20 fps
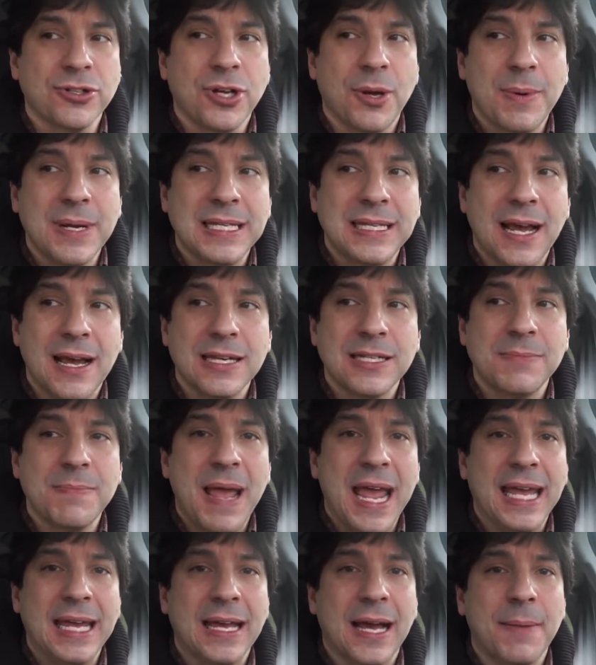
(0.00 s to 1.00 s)
So it does
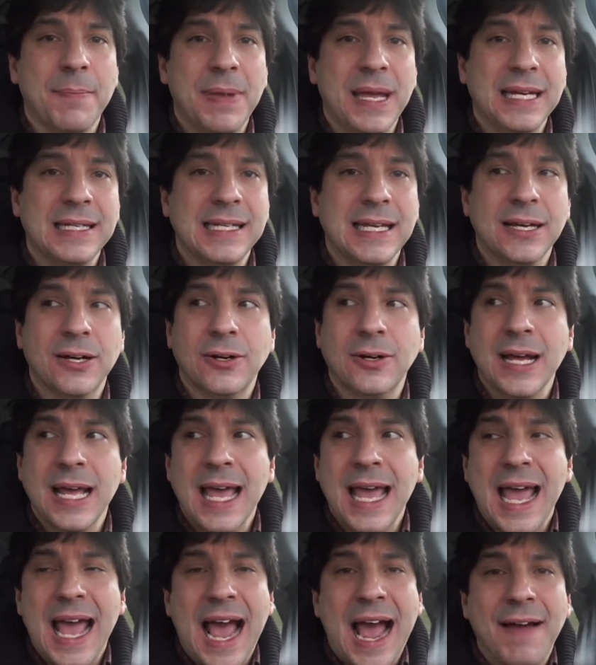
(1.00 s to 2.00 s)
make a big deal
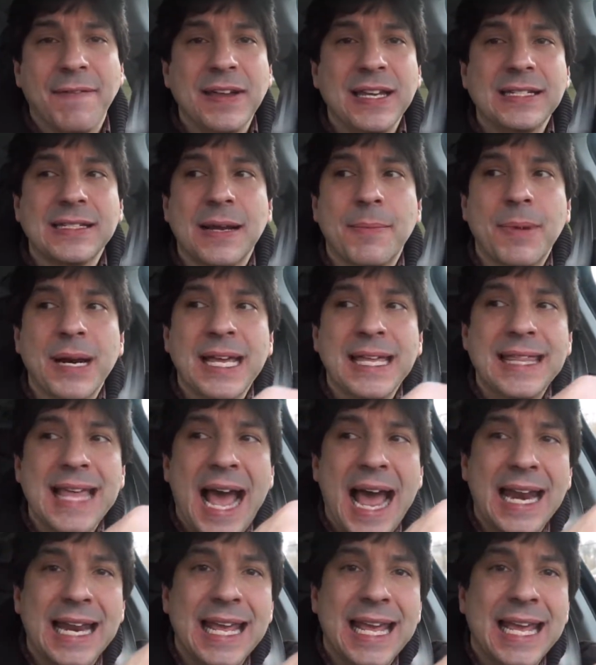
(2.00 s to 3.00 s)
having somebody
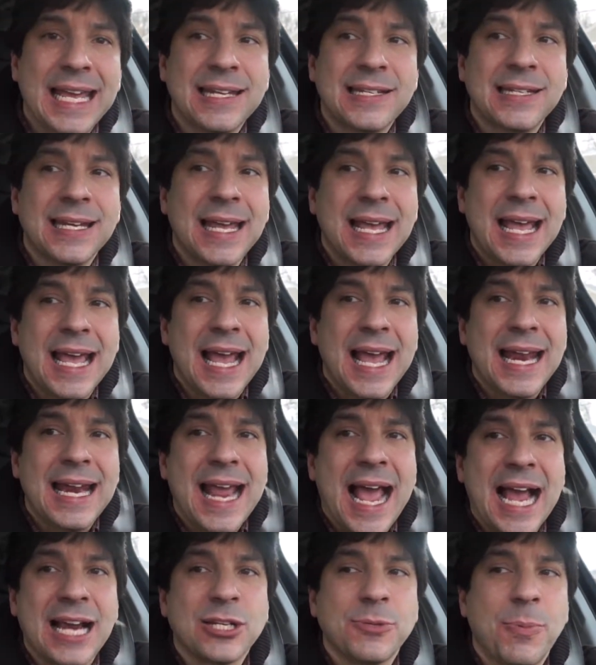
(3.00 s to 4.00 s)
that is
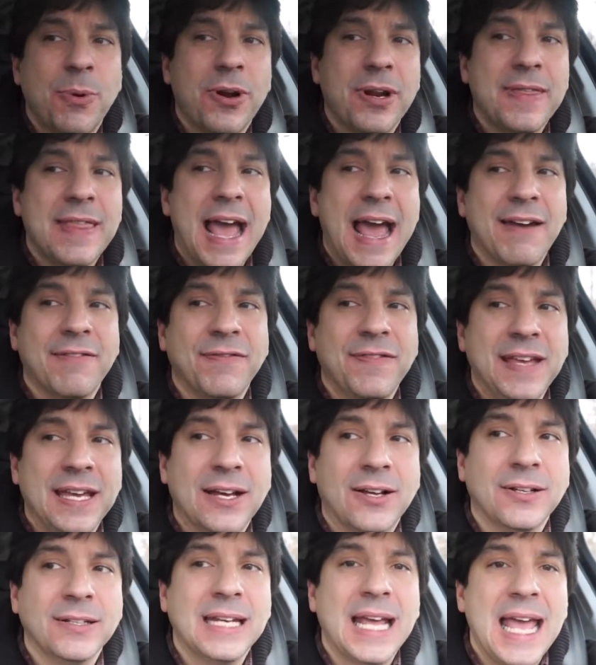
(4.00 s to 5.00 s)
an expert in that
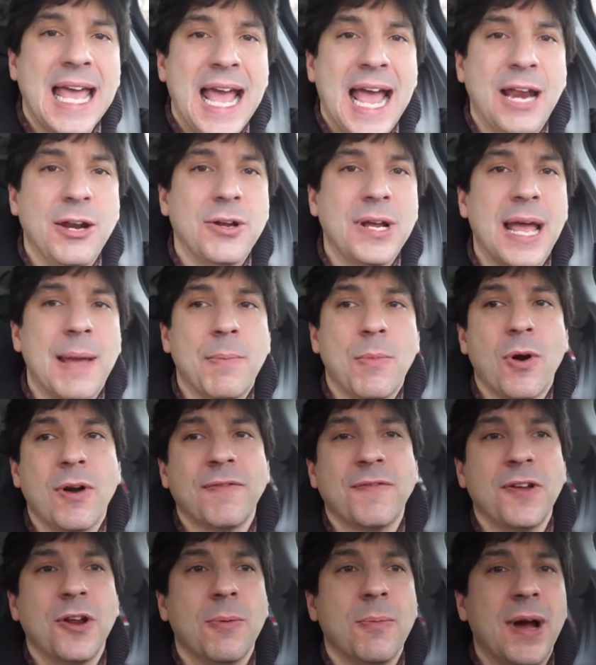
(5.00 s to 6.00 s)
field, and you'll get more
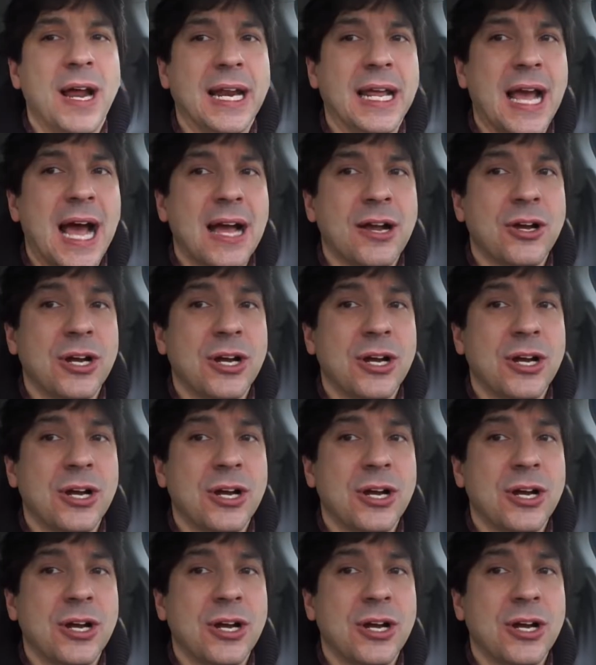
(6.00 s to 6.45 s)
for your money.